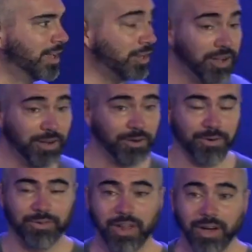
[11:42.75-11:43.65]
No,
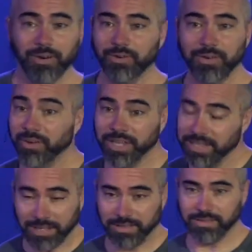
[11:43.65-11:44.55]
no, no, he
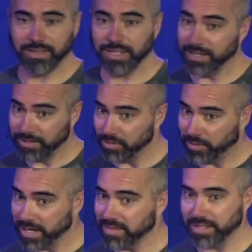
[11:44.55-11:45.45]
didn't. He didn't do
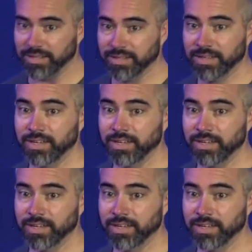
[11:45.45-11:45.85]
anything.